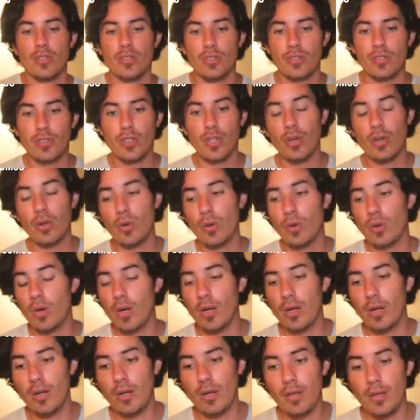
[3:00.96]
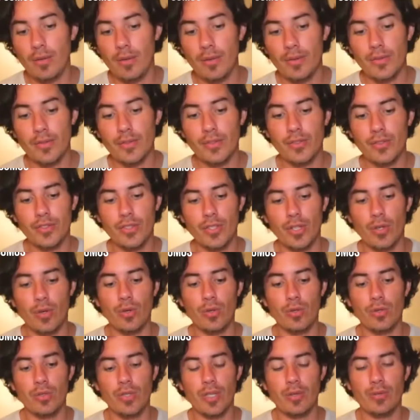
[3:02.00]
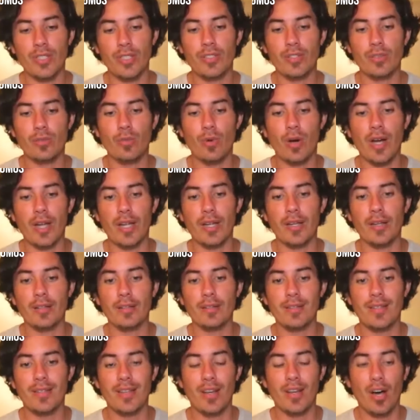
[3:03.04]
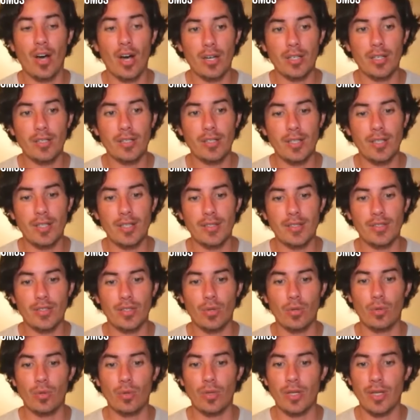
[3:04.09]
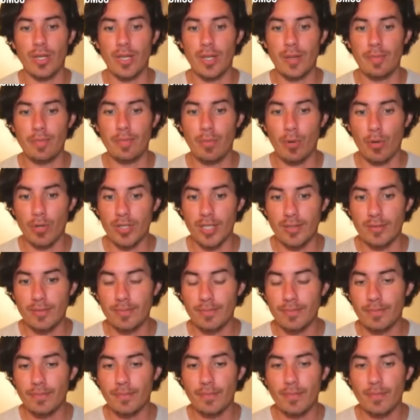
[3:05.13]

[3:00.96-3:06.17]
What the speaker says: So the reason why the heart is so important